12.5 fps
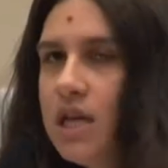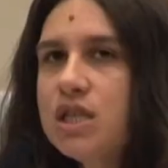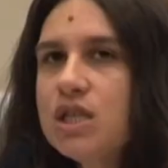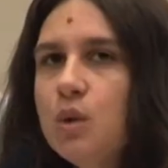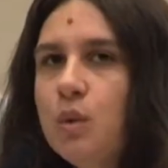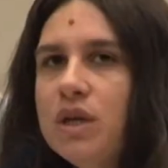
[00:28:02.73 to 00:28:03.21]

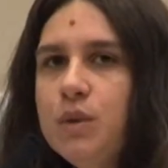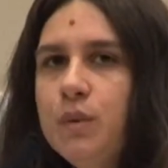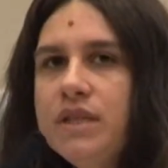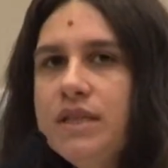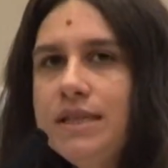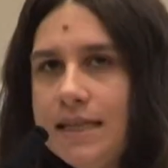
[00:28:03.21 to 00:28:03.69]
So what
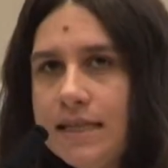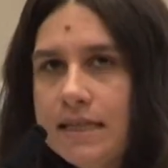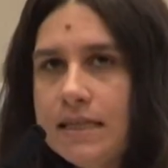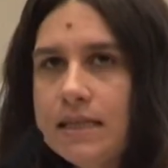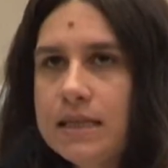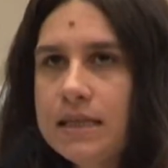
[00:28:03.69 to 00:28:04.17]
we
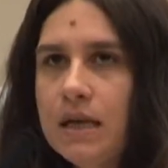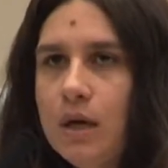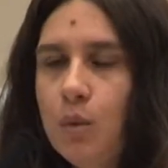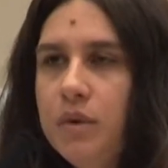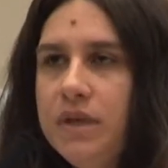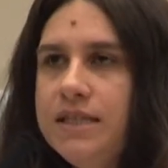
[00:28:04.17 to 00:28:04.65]
did,
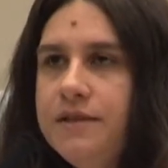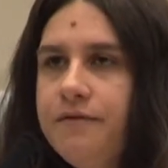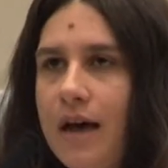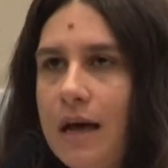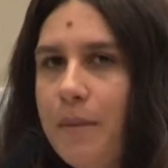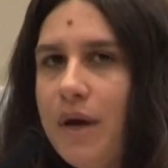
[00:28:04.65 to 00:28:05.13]
we
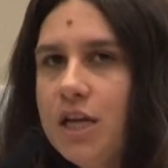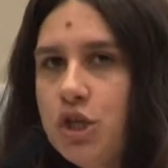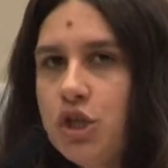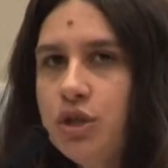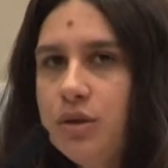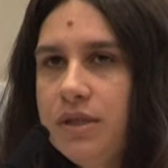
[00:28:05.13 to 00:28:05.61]

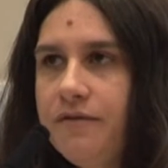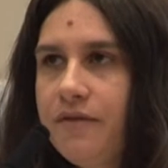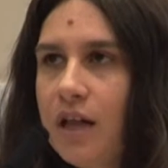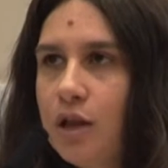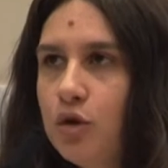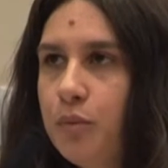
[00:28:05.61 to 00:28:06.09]
managed to
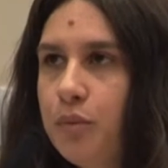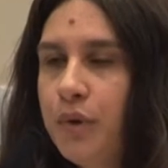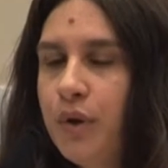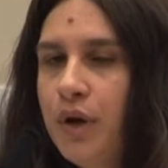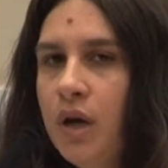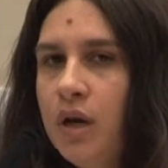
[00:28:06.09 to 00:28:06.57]
develop
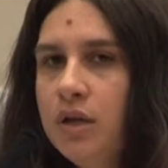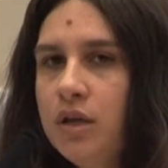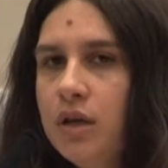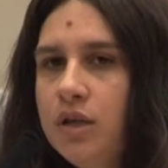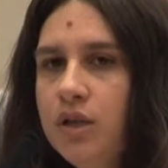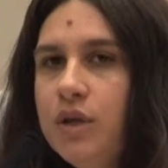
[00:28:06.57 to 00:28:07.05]

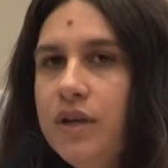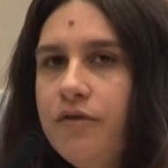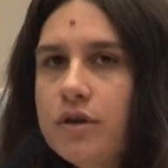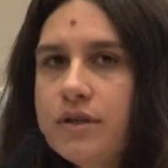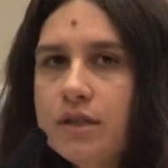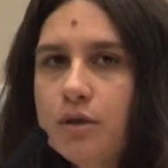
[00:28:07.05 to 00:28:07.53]

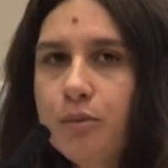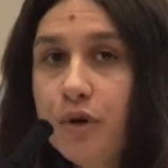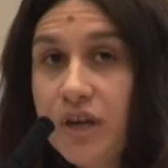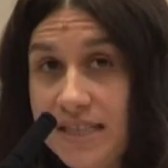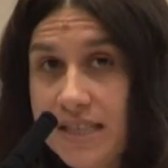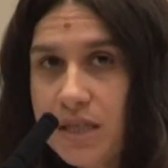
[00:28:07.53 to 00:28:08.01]
universal
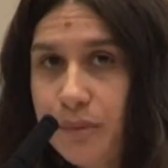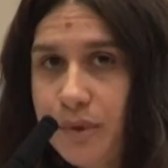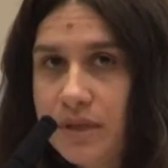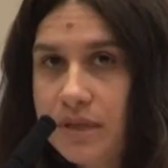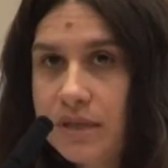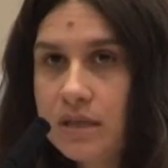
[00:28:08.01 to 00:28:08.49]

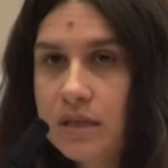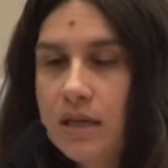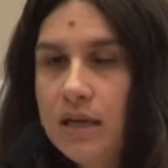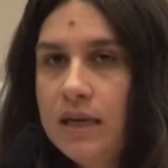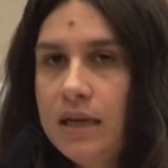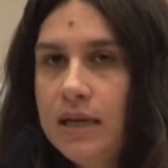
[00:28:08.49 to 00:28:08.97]
principles
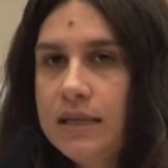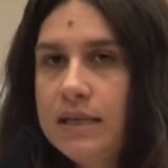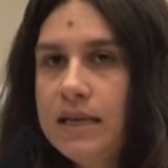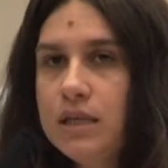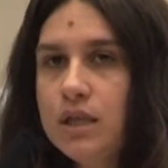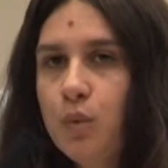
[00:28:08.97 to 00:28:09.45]

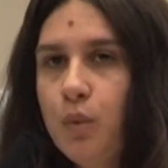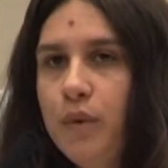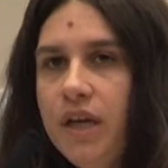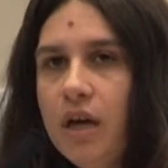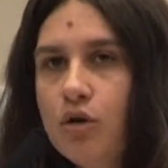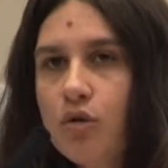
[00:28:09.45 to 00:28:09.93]
that
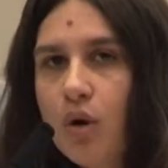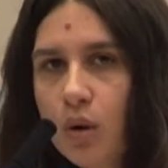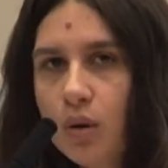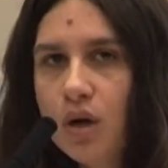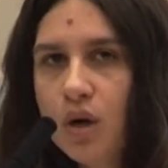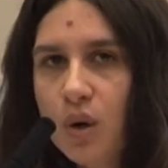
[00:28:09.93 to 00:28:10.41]
we are
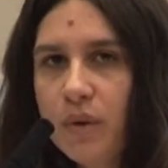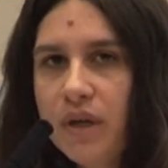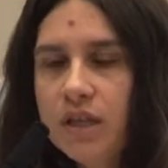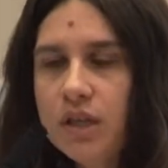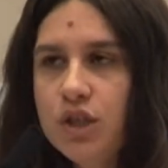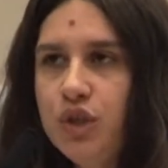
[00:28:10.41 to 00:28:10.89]
all
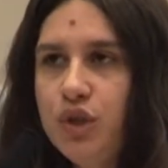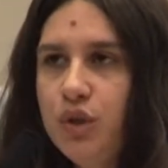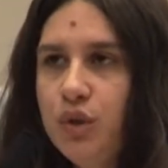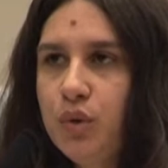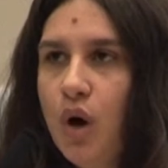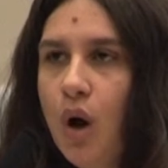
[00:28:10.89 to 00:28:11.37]
going
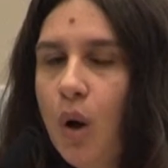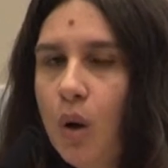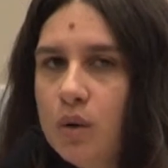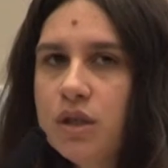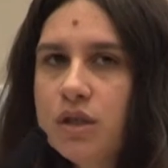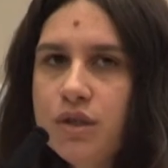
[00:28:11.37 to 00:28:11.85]
to
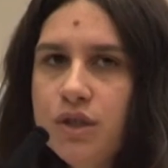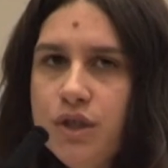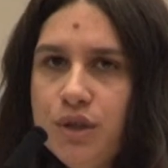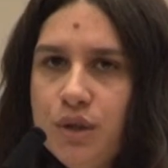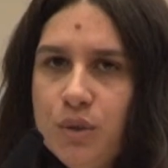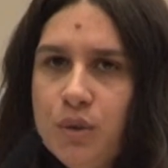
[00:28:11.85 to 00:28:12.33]
hold on
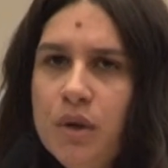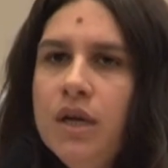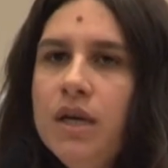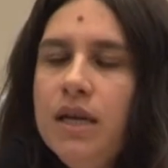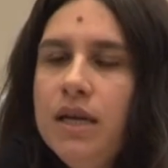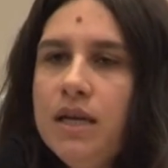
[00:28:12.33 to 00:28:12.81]
to
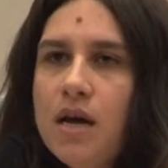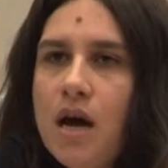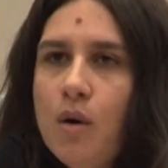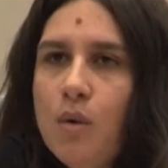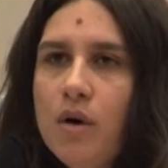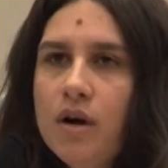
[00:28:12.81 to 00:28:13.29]
in
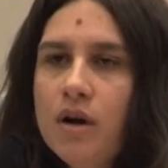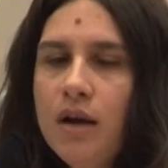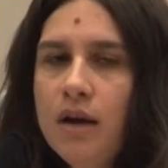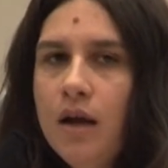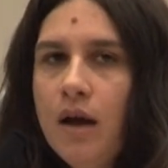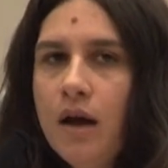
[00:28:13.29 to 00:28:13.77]
our
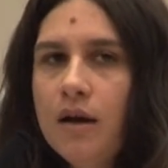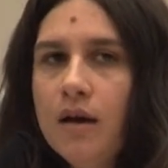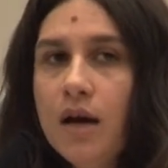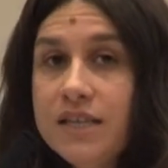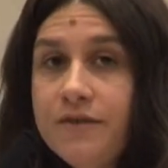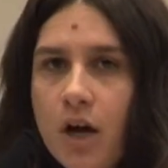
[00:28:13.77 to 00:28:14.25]

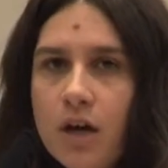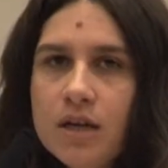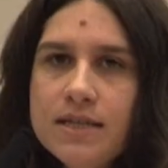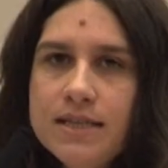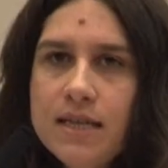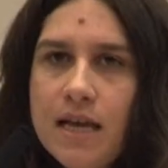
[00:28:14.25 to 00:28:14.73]

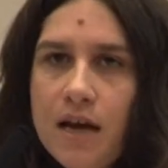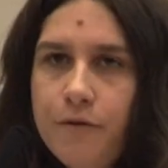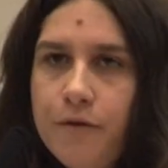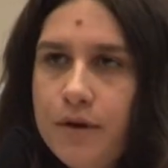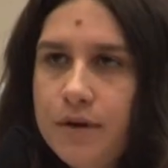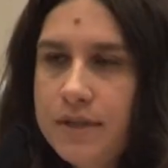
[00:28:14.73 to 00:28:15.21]
advocacy
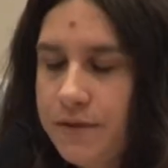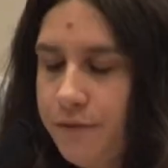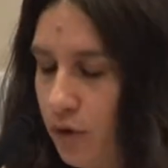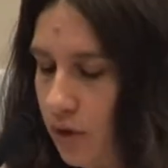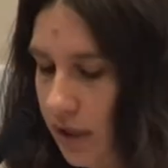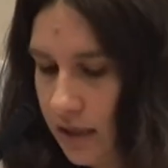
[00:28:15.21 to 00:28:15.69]
efforts
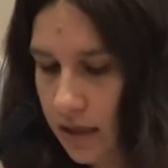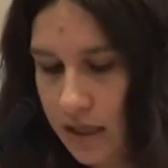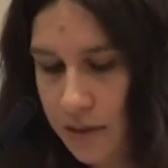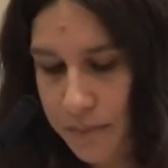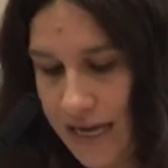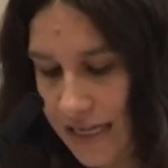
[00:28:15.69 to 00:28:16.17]
for legal
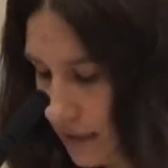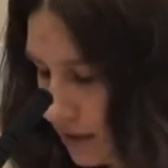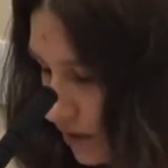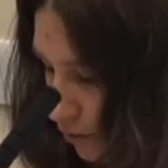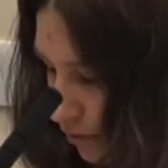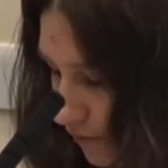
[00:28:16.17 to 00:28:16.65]

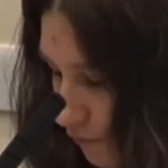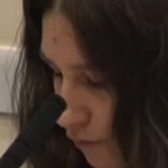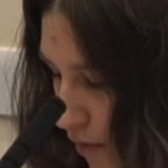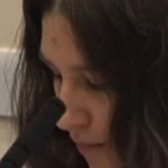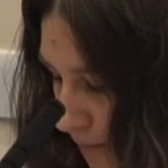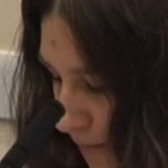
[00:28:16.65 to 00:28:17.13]
capacity
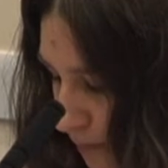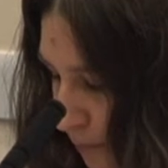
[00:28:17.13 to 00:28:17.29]
reform.